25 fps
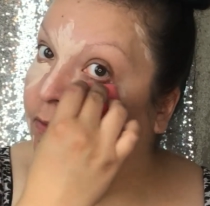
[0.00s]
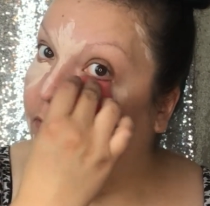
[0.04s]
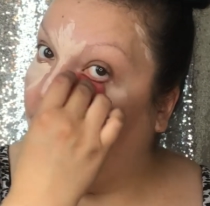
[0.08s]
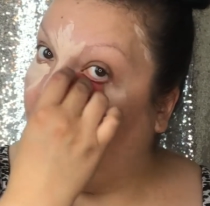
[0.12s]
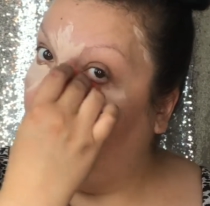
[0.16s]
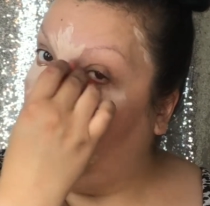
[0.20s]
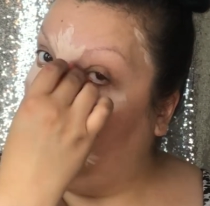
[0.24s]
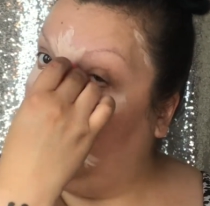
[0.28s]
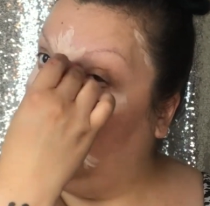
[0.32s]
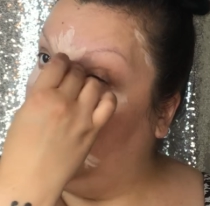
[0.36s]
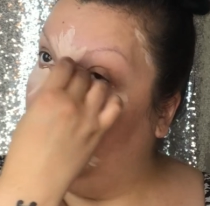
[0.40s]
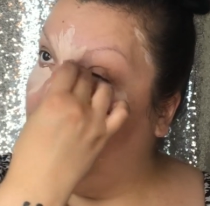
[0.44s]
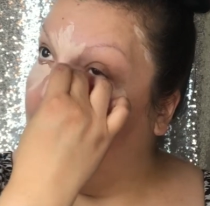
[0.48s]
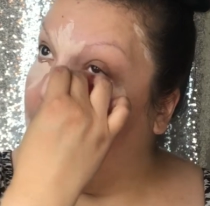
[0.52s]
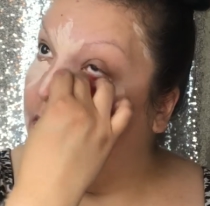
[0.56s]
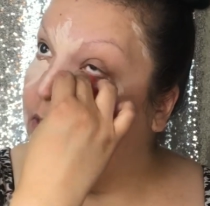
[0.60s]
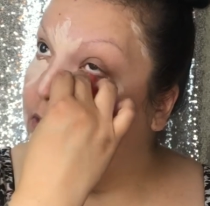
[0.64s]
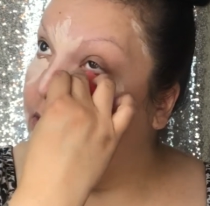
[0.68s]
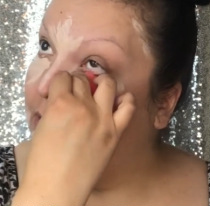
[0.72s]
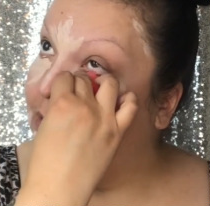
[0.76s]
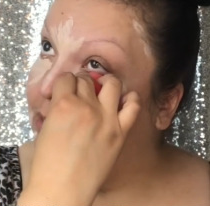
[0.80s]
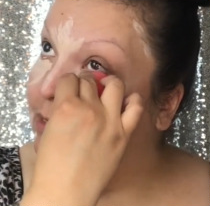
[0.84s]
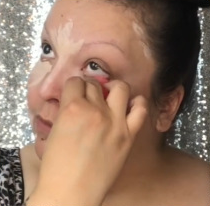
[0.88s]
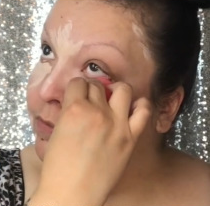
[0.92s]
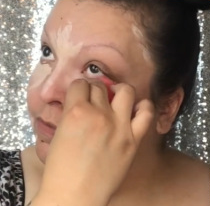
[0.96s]
forehead
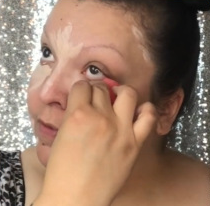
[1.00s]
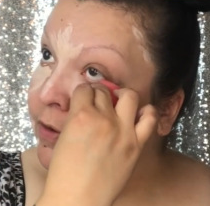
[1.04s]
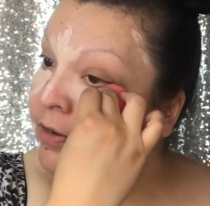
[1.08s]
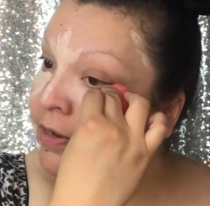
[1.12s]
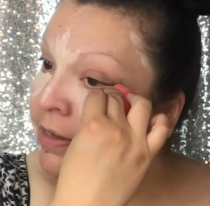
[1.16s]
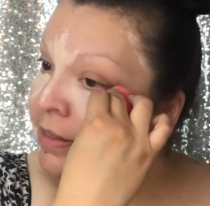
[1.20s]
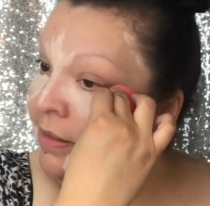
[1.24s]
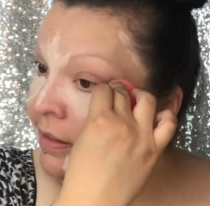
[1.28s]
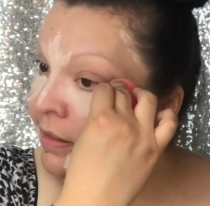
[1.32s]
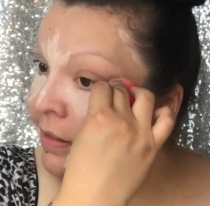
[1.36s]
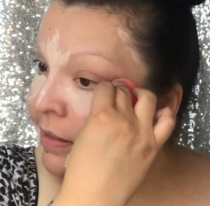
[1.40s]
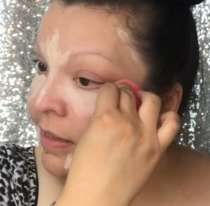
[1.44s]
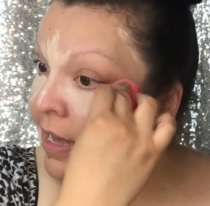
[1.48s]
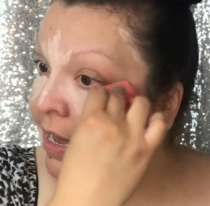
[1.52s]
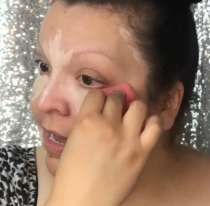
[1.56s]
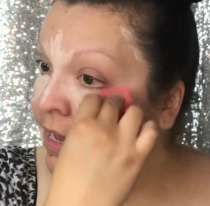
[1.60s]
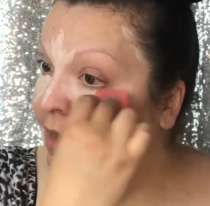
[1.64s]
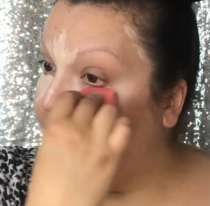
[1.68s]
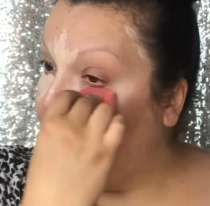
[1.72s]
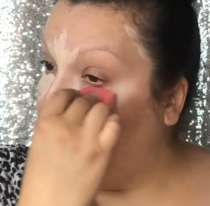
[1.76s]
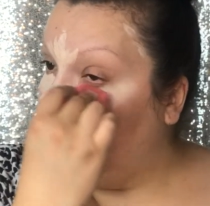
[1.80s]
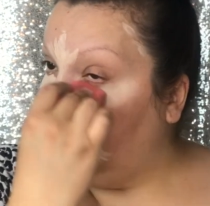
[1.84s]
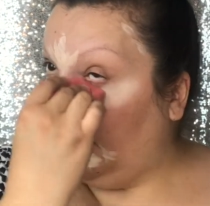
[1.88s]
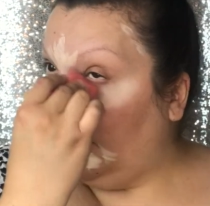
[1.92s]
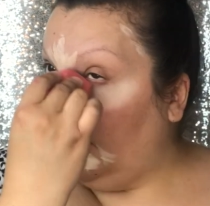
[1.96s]
because it's very
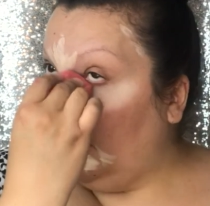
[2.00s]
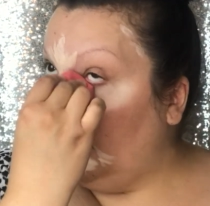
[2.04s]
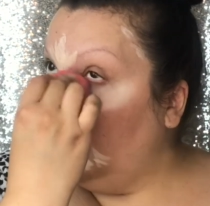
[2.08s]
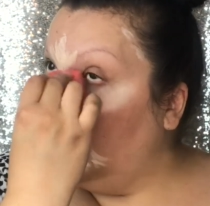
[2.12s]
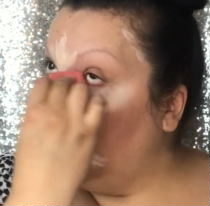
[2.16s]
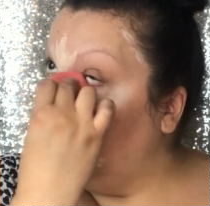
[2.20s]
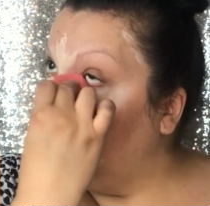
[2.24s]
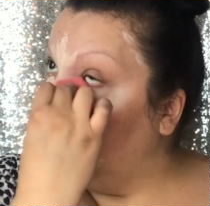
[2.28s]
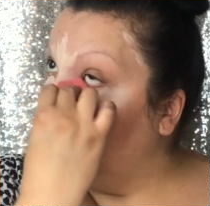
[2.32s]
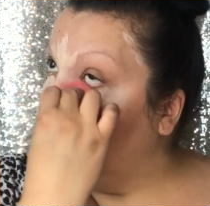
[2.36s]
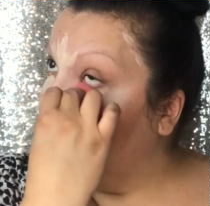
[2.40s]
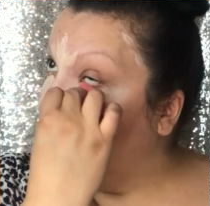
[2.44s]
lightweight.